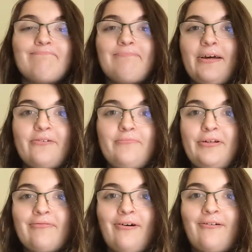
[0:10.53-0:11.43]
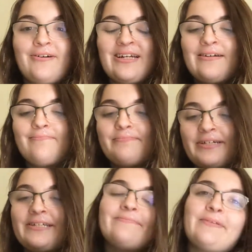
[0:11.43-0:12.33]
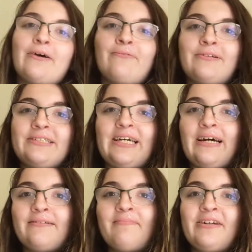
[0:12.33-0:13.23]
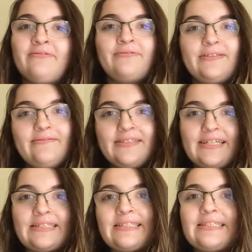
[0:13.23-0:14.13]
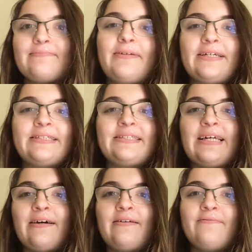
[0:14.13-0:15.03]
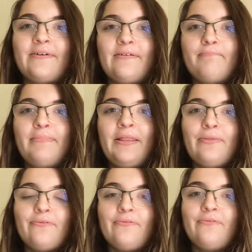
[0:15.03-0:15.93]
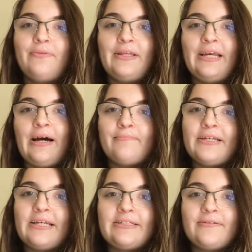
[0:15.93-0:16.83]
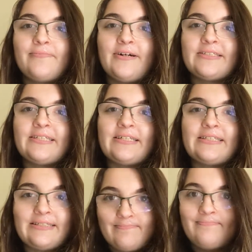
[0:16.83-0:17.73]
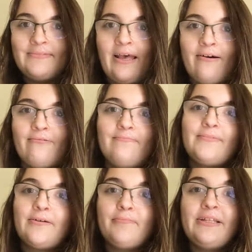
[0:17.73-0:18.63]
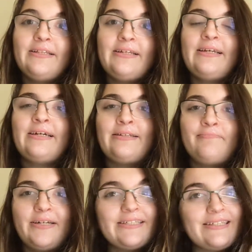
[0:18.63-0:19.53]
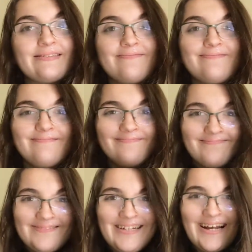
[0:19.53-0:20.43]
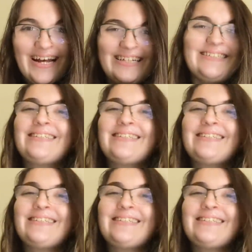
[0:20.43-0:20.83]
I could be wrong, but I wanted to add my own 2 cents because I've been through the application process now completely and picked a school. Yay!